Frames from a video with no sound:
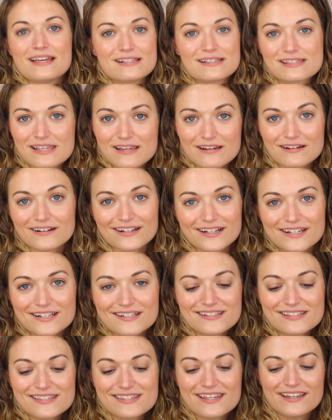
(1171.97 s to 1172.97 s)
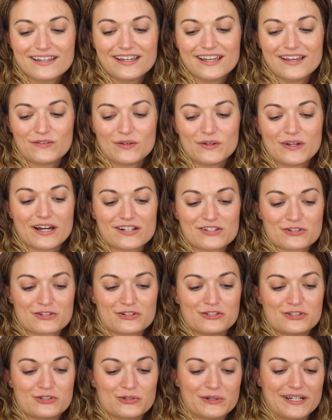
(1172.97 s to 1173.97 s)
series if you guys
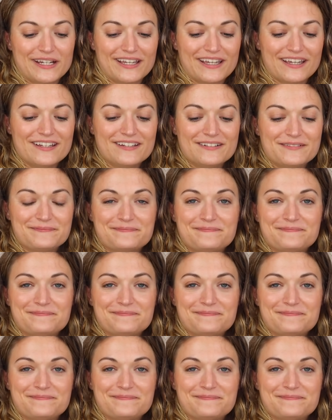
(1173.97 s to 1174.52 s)
are enjoying it.